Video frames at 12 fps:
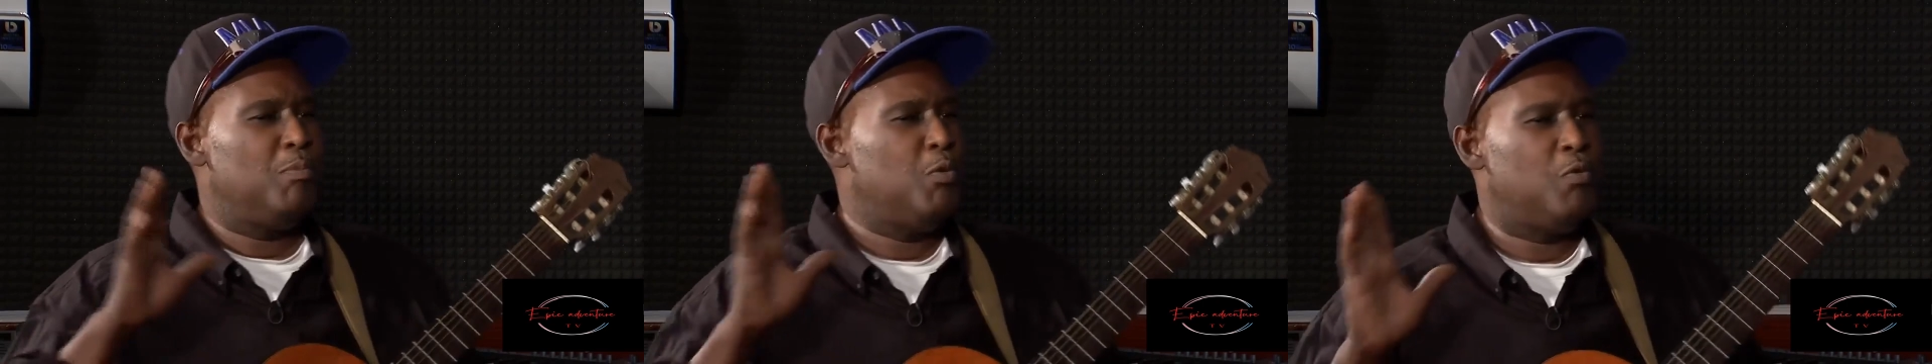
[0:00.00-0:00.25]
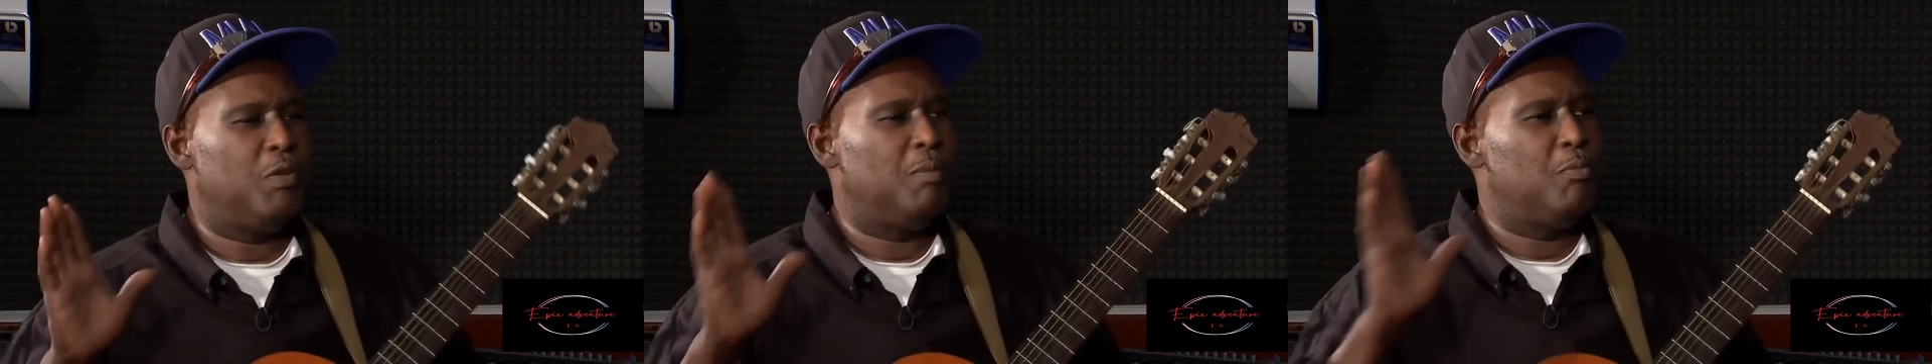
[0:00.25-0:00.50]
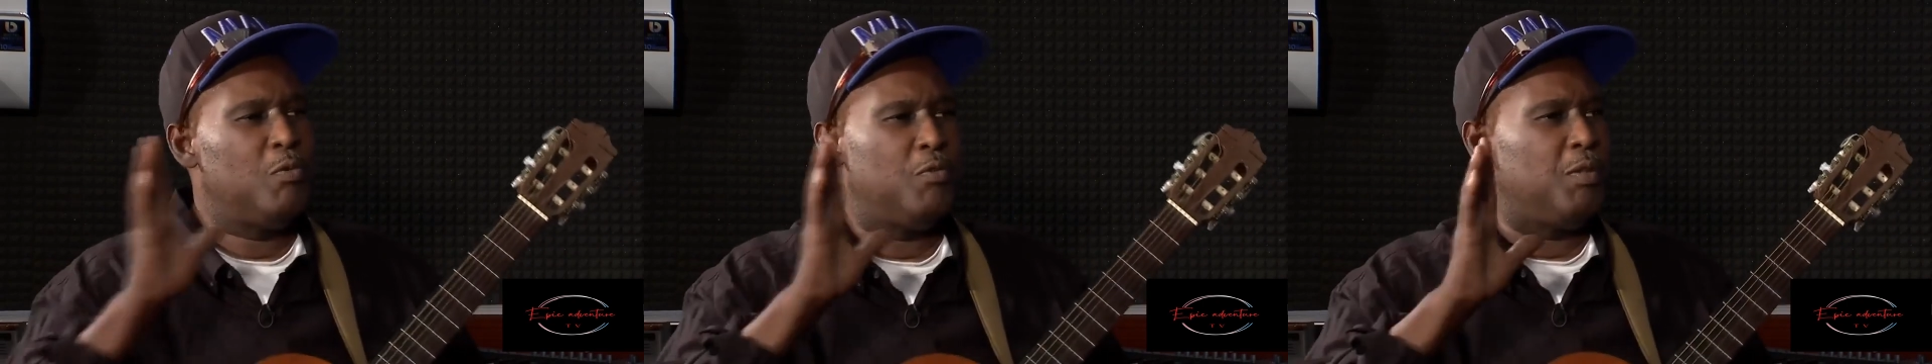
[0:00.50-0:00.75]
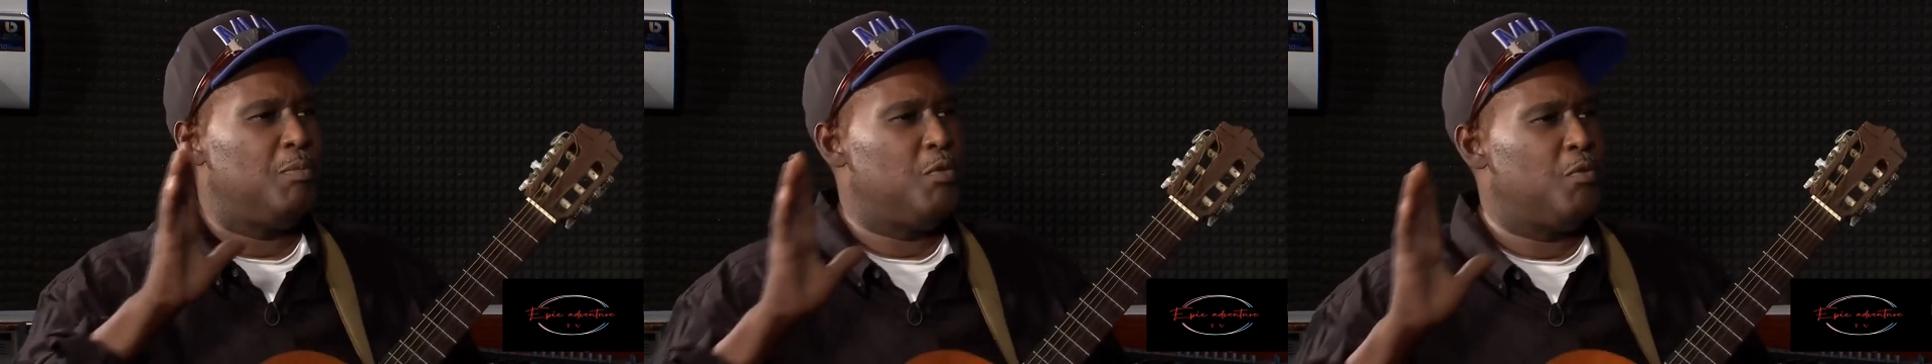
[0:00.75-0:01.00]

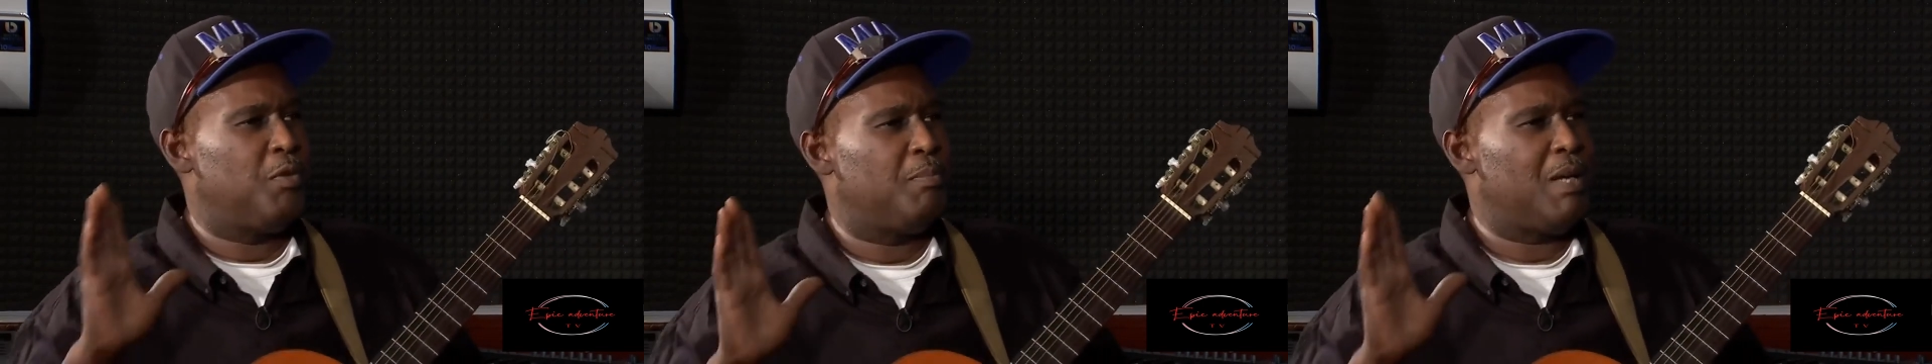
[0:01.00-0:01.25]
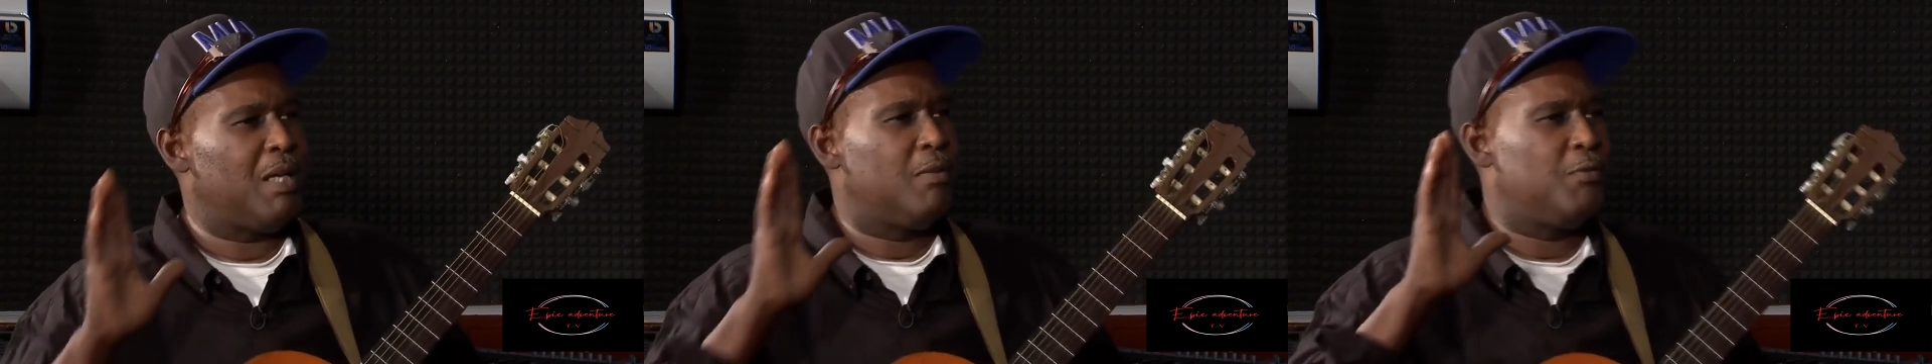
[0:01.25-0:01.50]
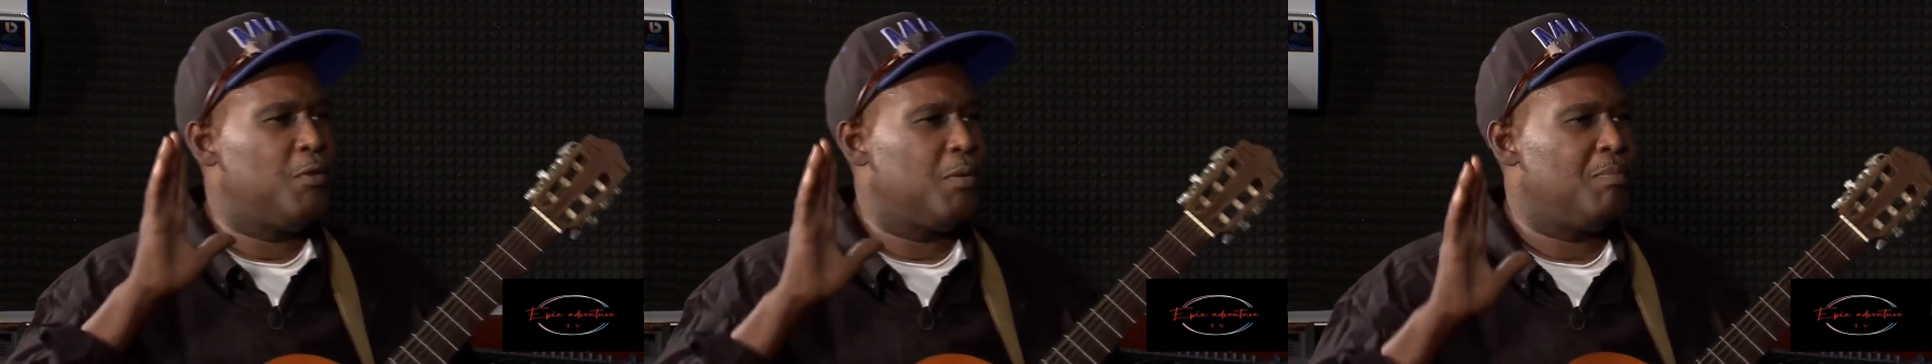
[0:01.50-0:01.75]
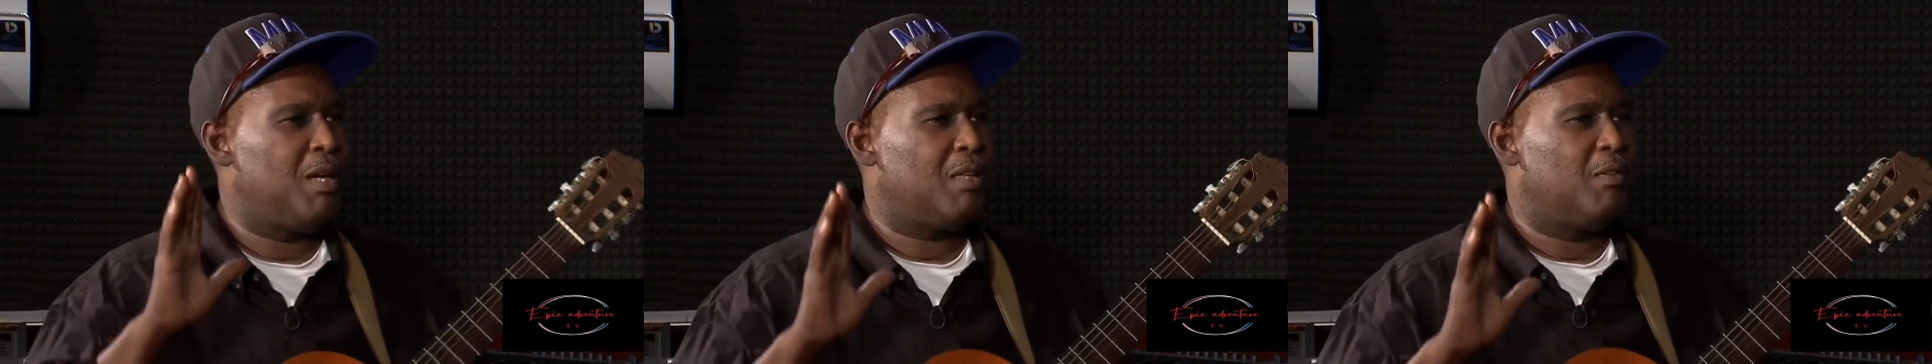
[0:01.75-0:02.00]
moving back and
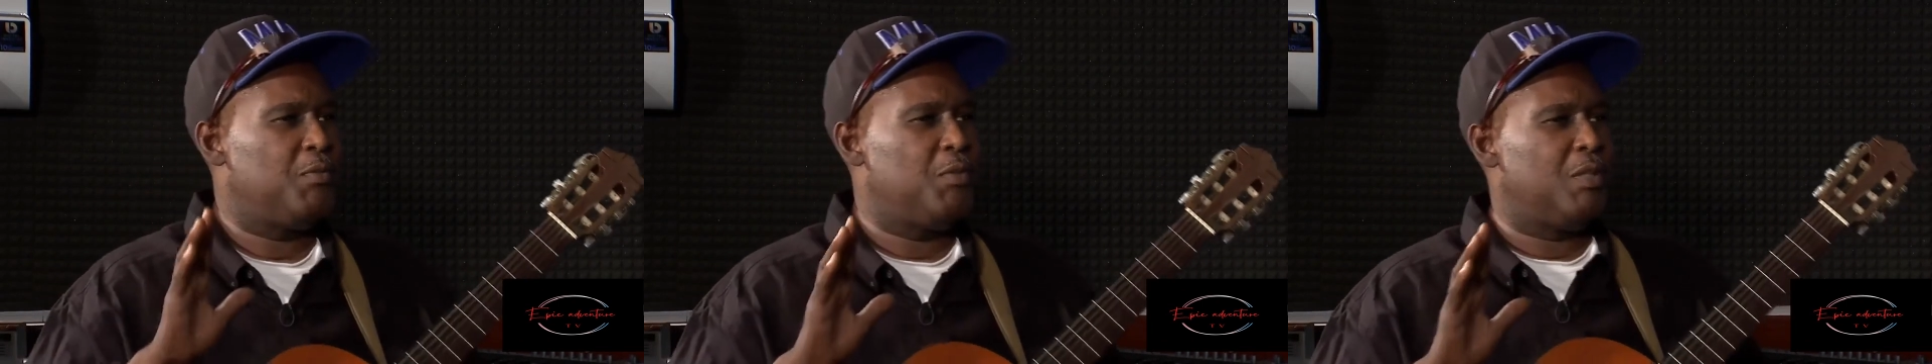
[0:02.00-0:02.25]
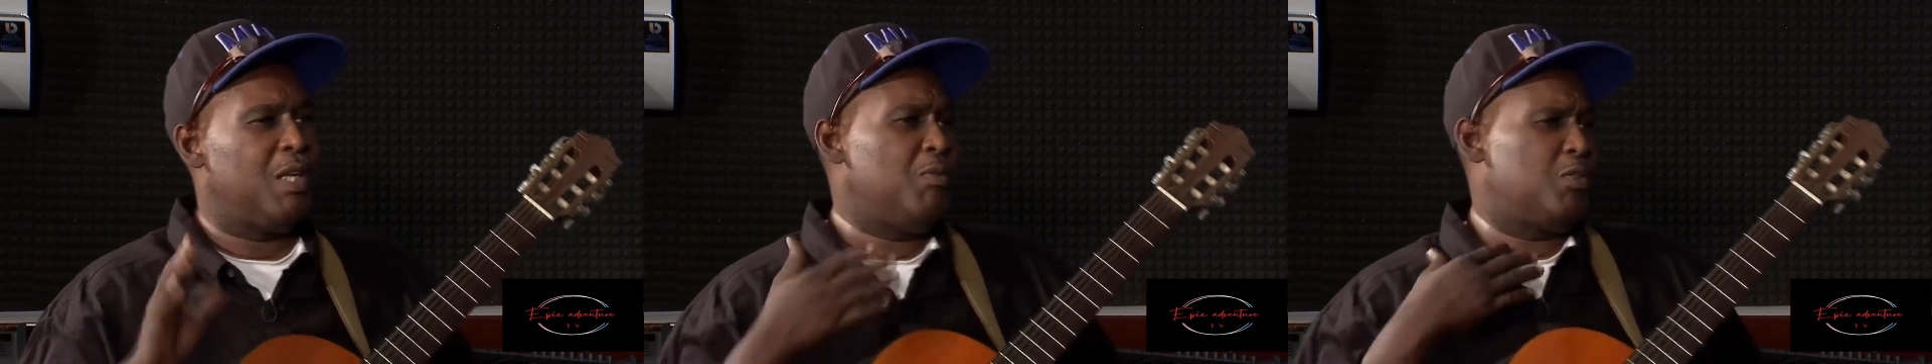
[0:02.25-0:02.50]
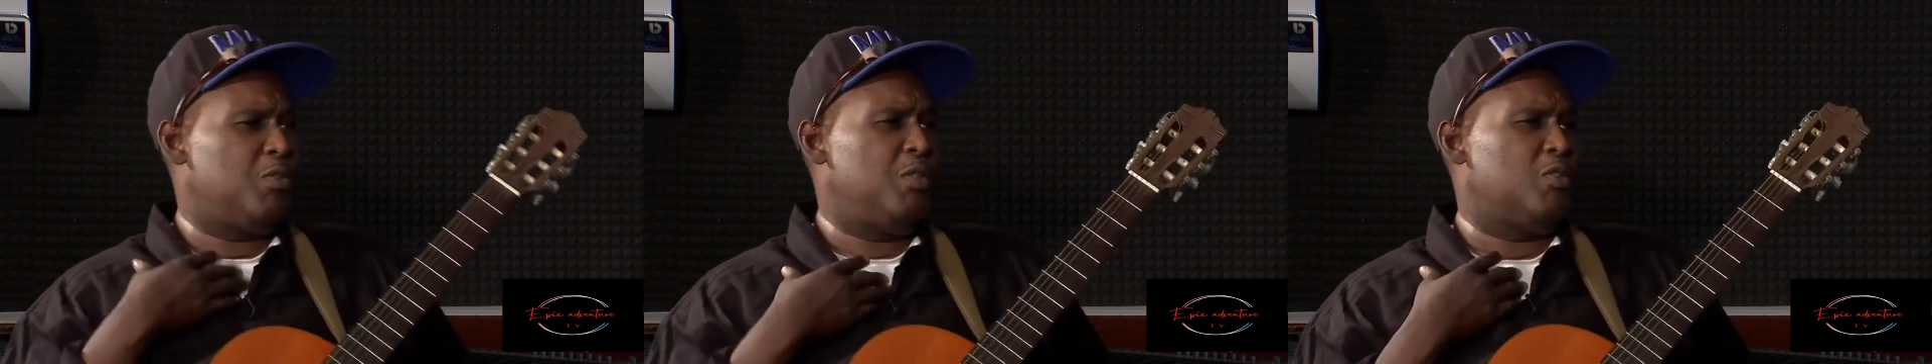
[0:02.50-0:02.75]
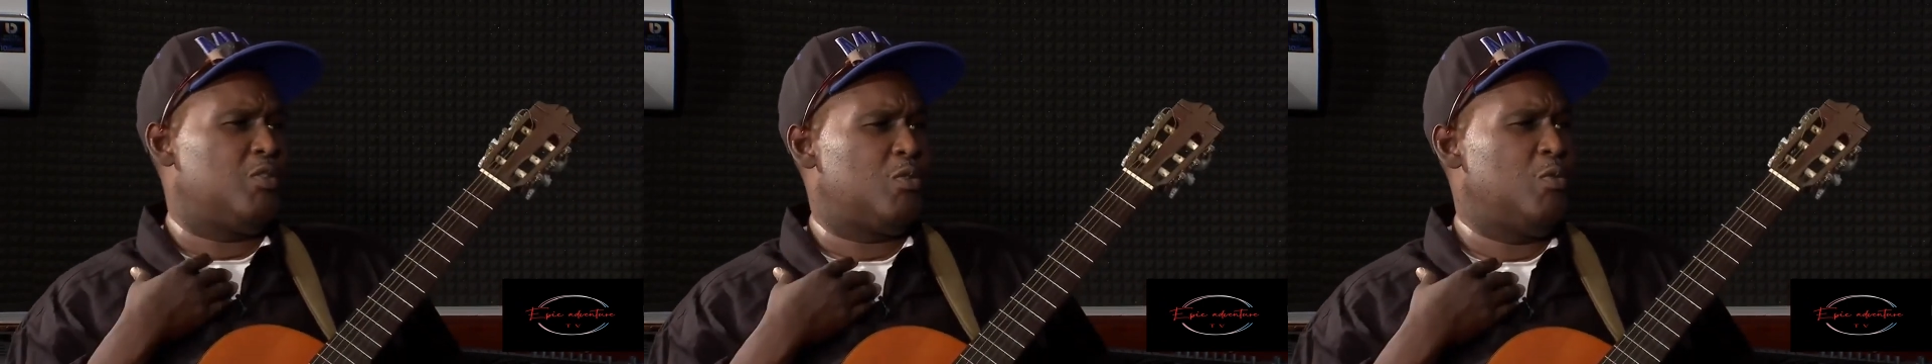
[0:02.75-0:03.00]
forth. I was
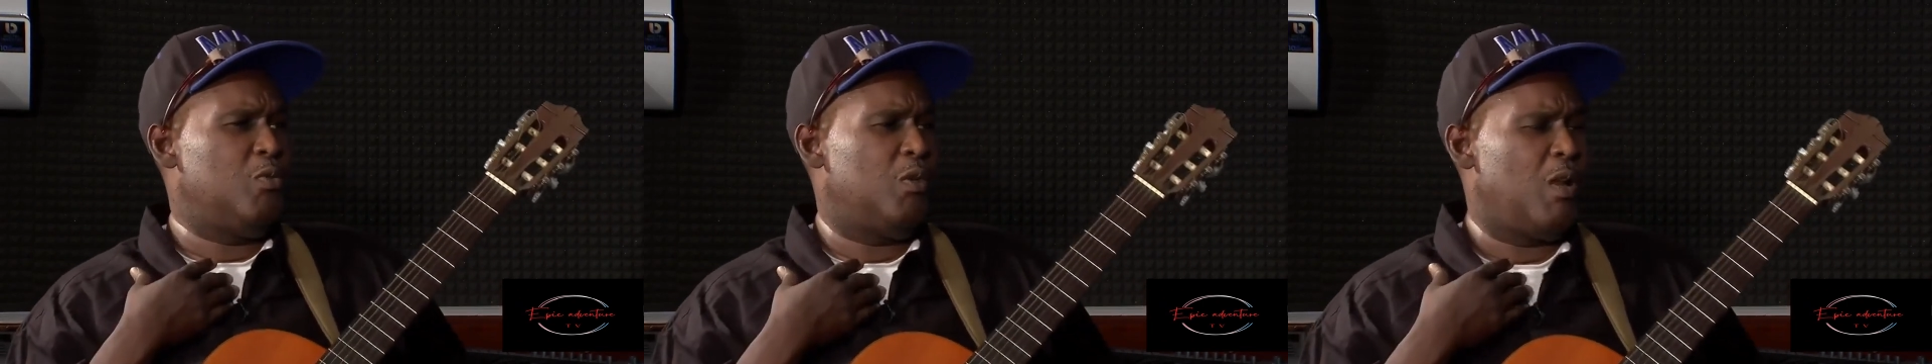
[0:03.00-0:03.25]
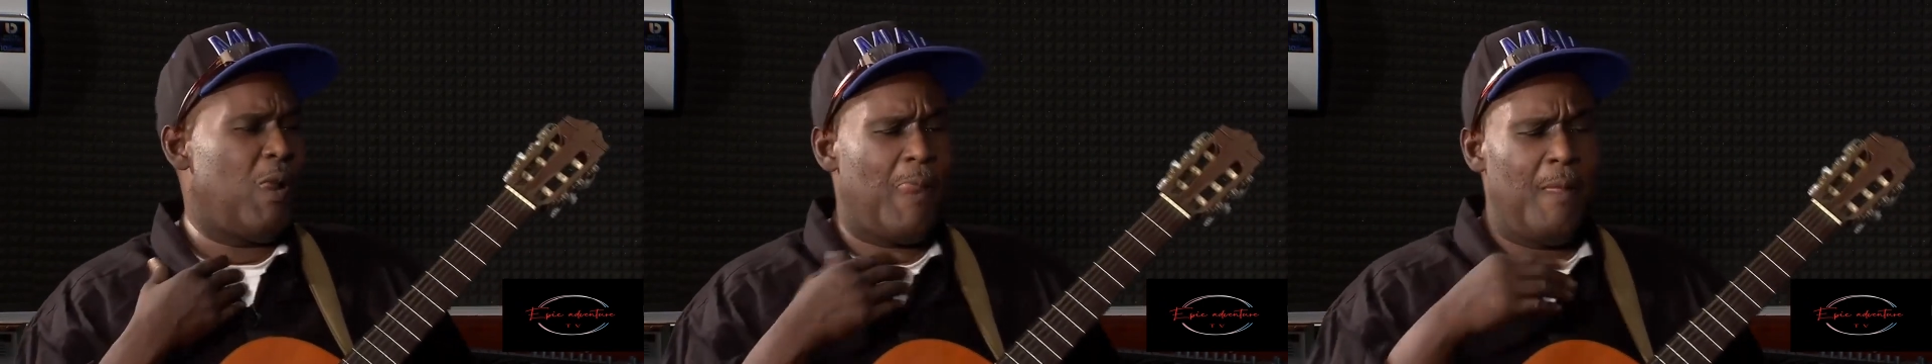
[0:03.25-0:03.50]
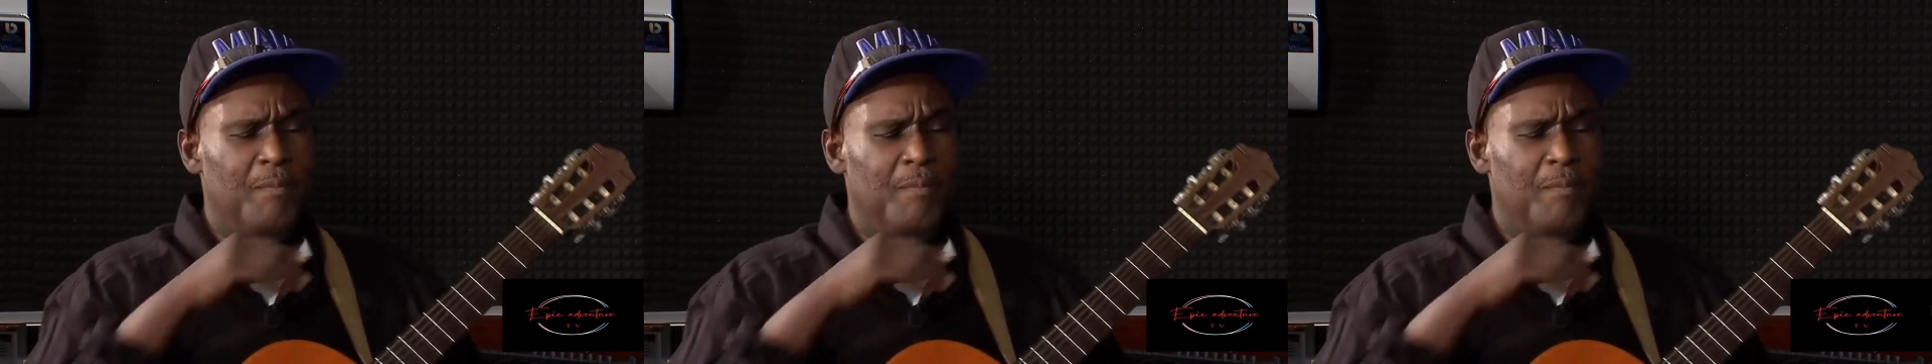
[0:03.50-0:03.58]
going to school,